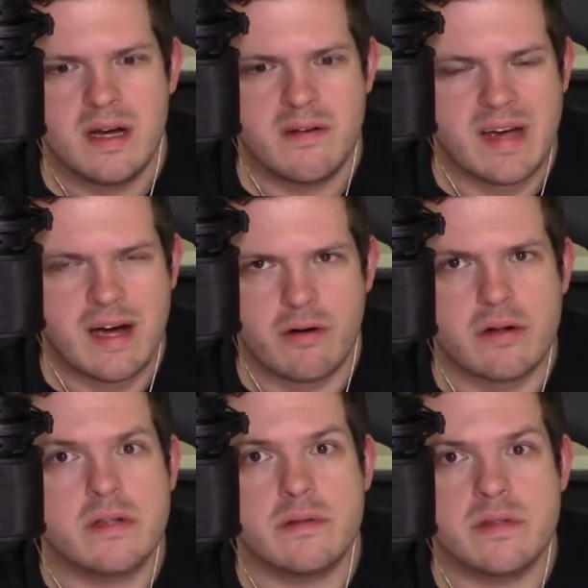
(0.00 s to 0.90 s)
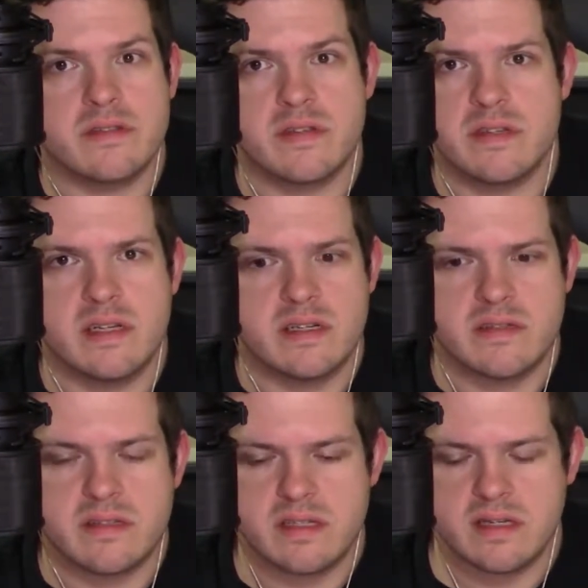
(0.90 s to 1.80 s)
of how clueless the
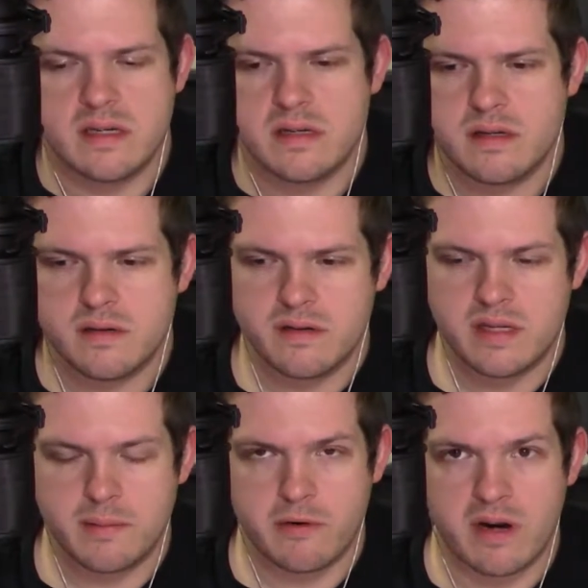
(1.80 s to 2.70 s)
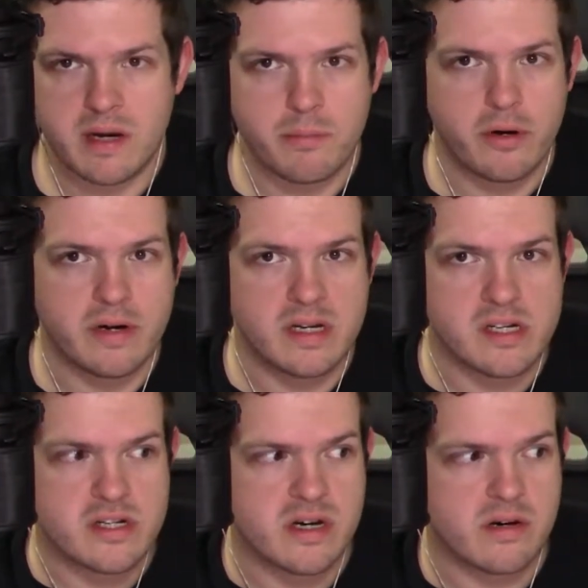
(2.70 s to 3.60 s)
DNC or Democratic Party
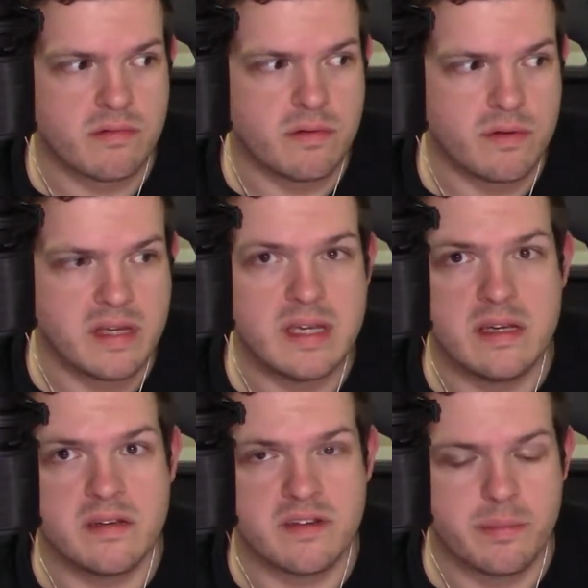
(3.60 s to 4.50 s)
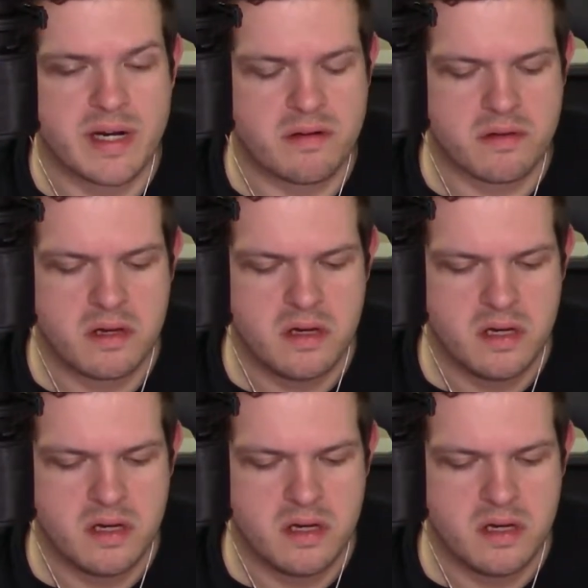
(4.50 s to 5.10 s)
in general is about